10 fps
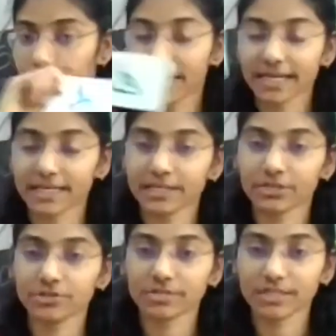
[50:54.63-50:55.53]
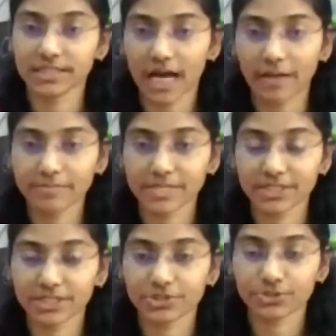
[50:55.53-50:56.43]
We can introduce a jam
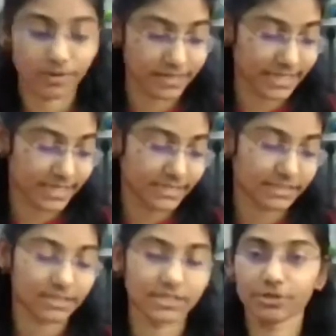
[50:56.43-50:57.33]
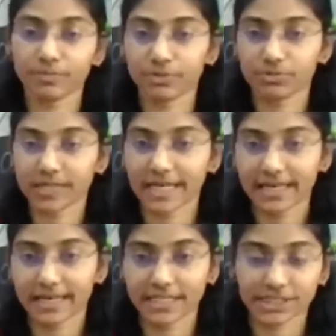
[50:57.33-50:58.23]
sessions to our kids to improve the
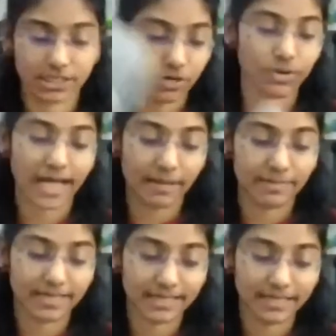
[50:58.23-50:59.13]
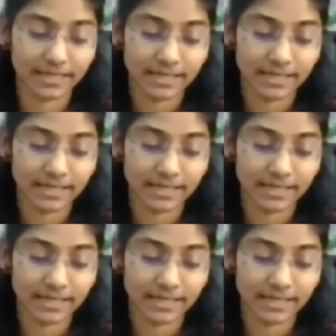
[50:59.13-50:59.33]
English vocabulary.